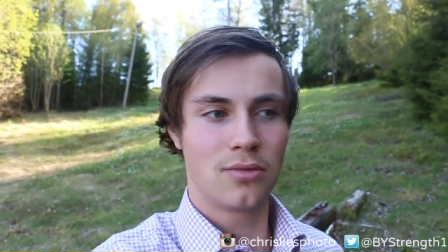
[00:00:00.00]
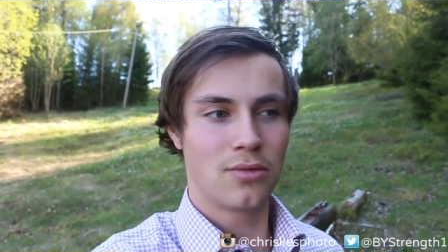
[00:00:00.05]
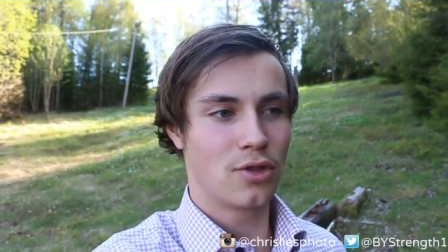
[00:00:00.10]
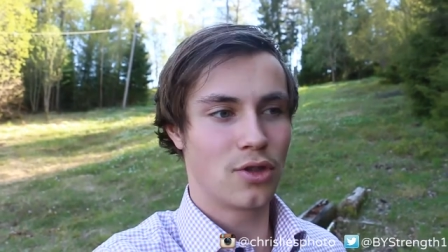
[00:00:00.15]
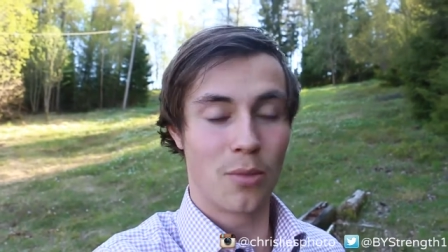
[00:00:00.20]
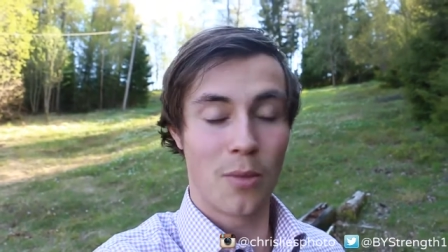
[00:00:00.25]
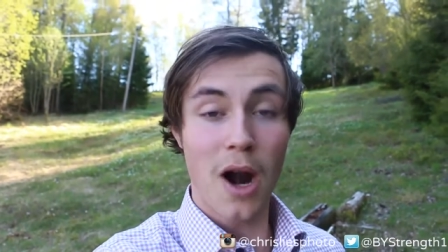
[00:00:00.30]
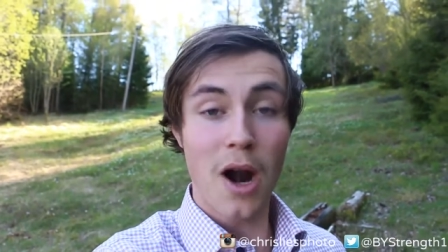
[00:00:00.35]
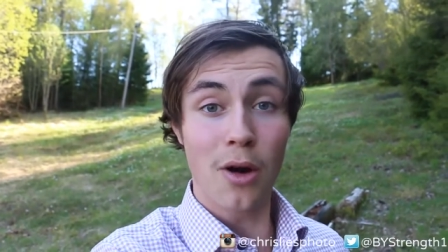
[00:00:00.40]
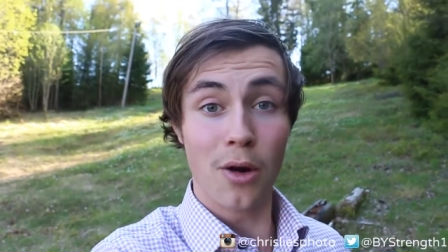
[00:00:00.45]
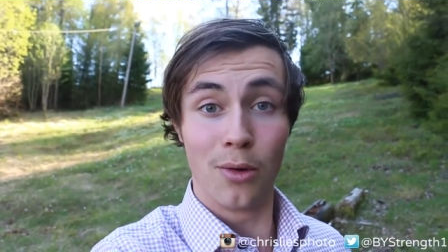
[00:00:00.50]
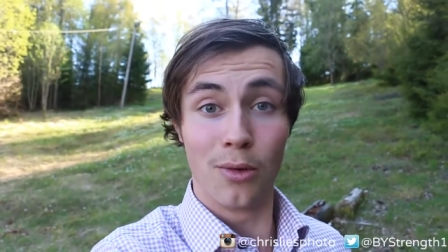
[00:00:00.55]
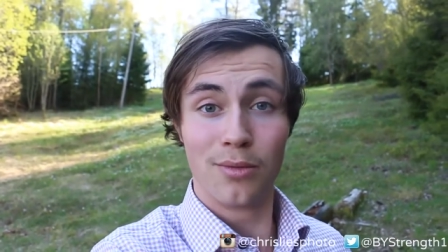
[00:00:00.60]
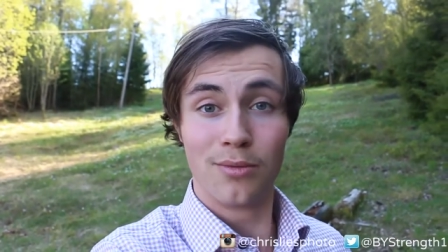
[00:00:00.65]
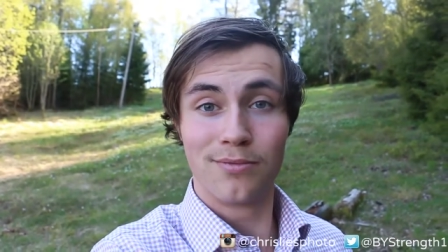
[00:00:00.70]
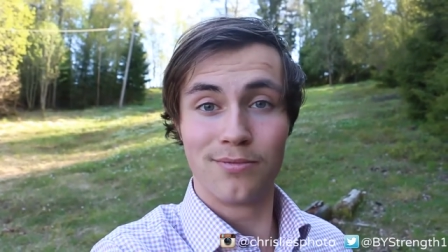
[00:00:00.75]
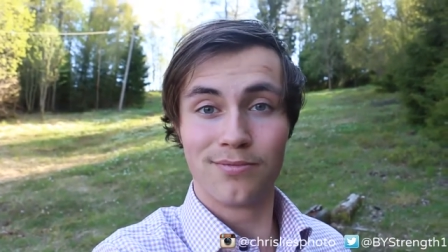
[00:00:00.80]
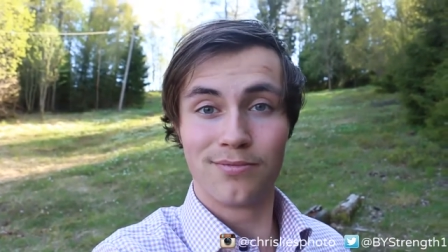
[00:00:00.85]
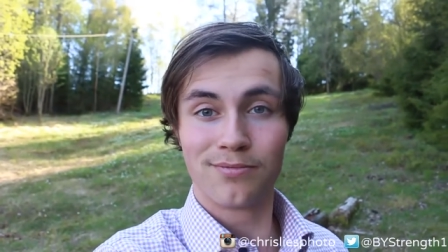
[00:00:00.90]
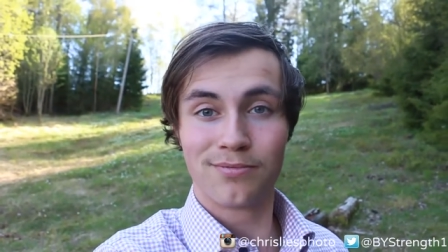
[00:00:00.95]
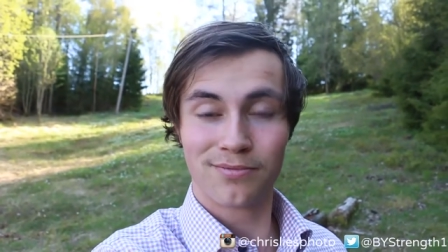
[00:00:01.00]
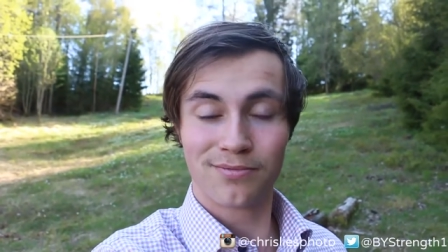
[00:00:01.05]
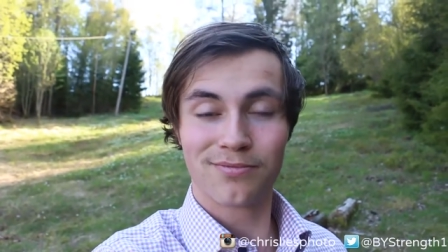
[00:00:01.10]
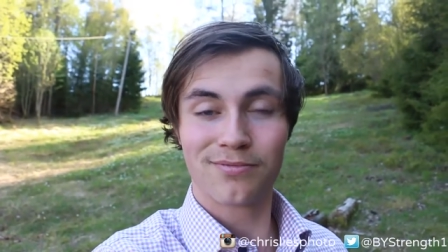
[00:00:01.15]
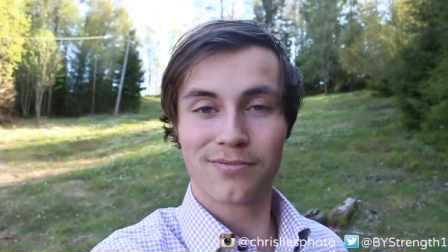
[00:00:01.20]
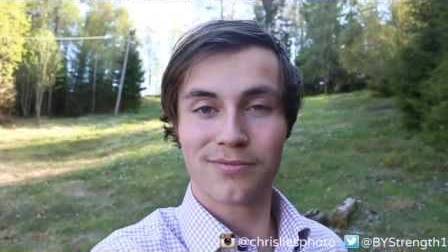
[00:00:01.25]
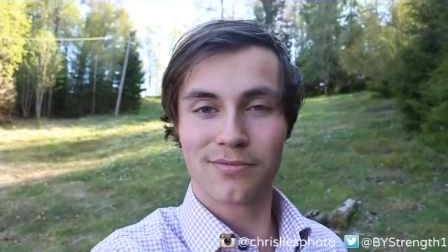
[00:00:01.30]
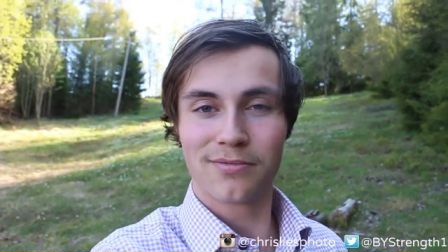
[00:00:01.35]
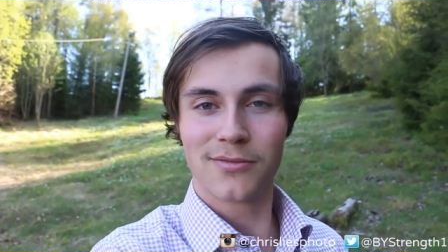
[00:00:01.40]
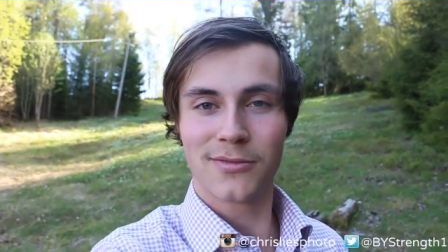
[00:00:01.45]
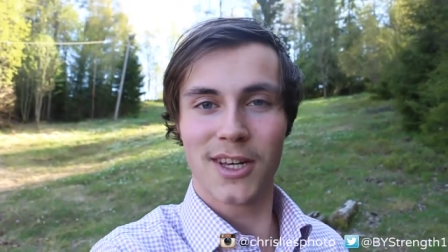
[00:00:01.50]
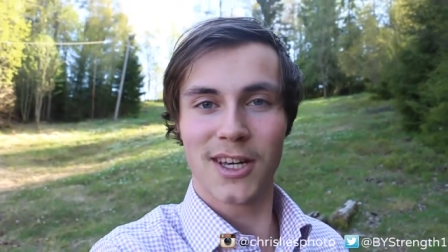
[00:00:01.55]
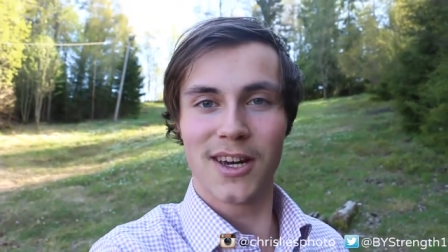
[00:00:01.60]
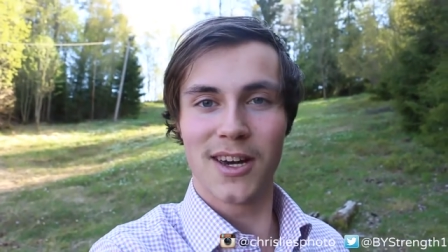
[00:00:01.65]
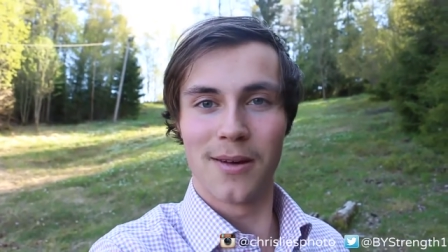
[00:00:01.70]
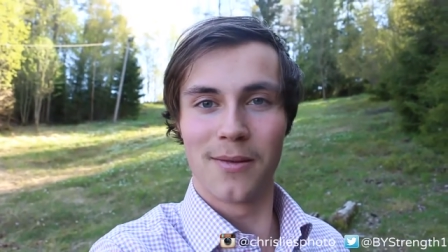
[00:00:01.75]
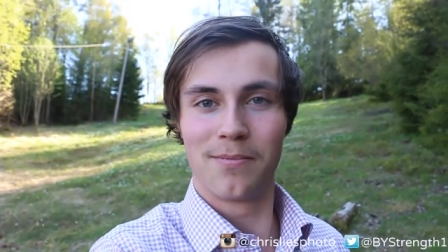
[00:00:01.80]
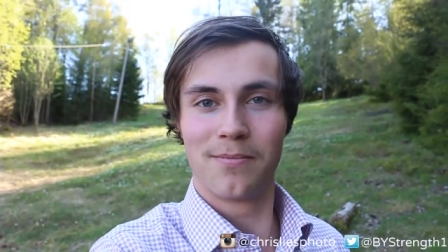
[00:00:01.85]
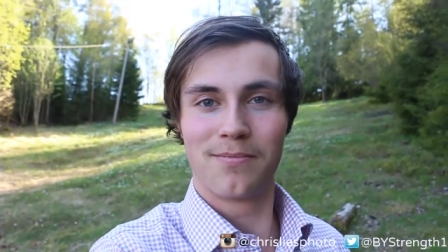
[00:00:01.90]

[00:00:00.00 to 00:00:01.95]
tomorrow. Yeah.